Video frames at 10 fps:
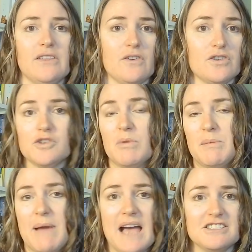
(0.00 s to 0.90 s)
There are so many
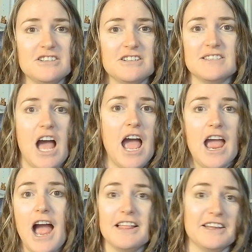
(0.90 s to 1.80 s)
passages I
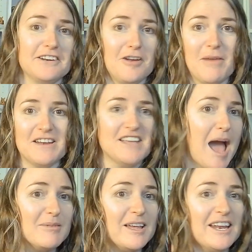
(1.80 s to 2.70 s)
highlighted on my
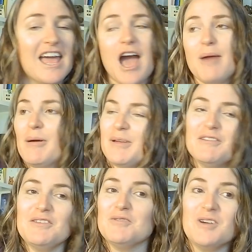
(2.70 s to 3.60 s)
tablet. Let me
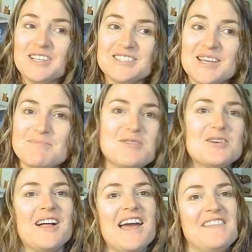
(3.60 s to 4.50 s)
give you one
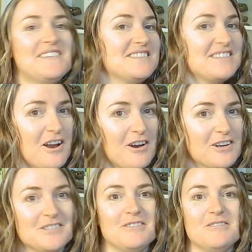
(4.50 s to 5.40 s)
example. This is an arc,
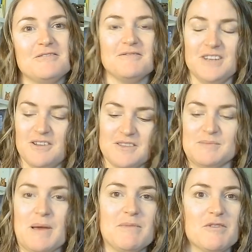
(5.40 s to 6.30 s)
so you know this
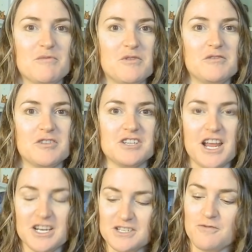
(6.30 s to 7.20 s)
might be removed or
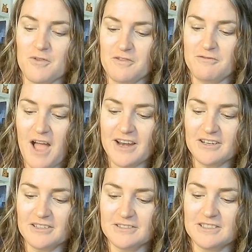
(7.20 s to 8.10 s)
changed for the
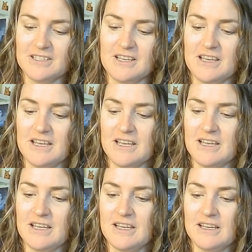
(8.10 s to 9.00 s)
final.
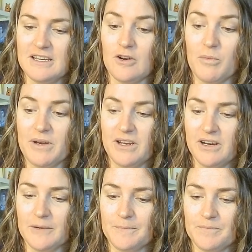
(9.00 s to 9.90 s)
I could open it here.